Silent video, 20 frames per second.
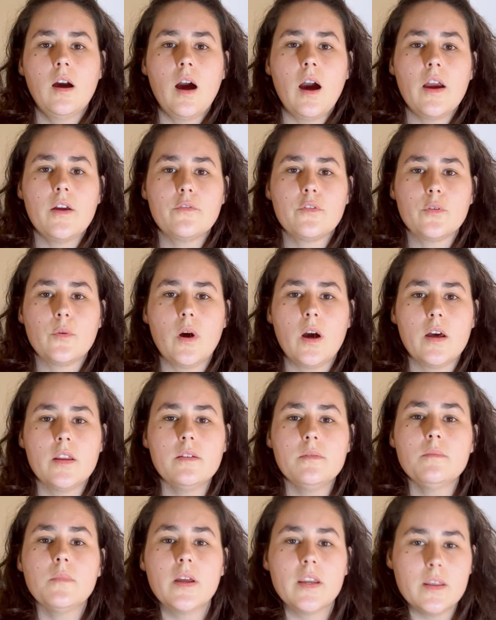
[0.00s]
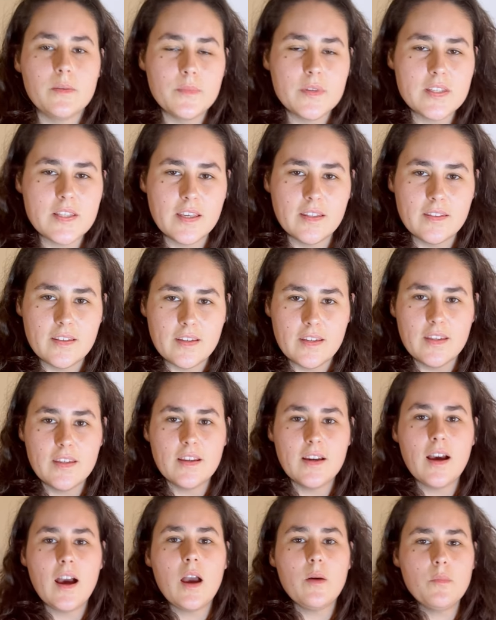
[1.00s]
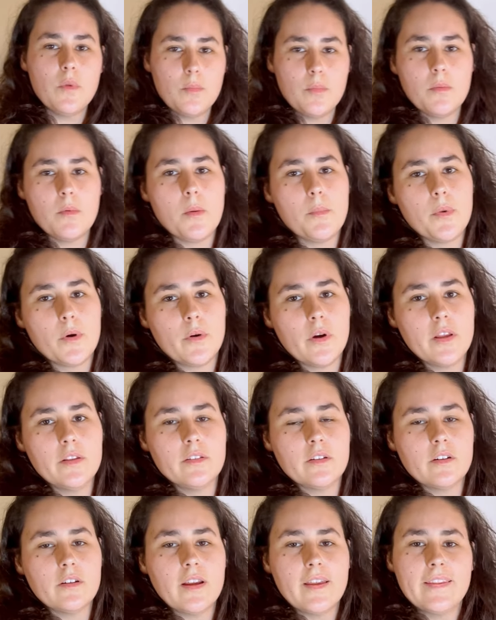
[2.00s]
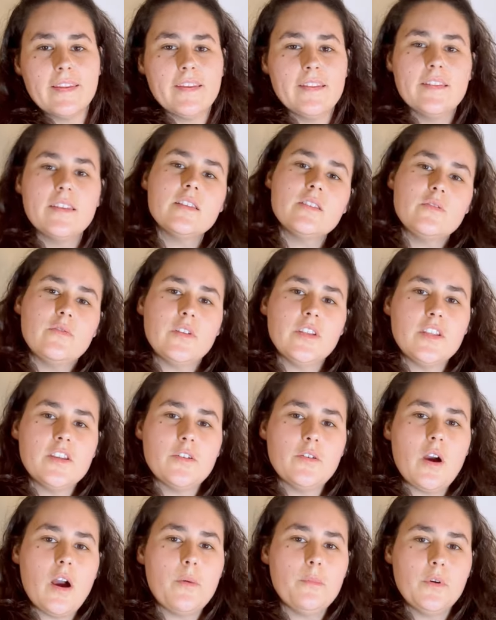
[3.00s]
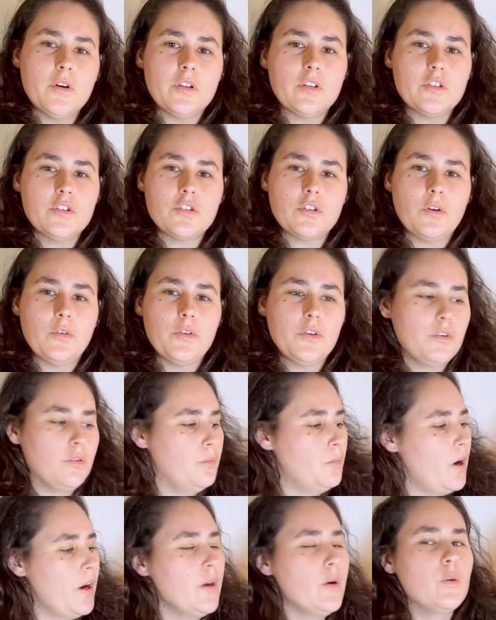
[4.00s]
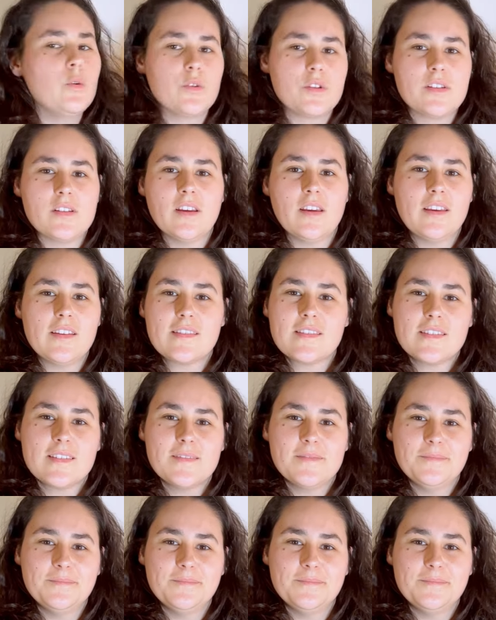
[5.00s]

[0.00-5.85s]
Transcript: Hi everyone, my name is Catarina, I'm a boom operator and in this video I'm gonna show you my Ursa kit.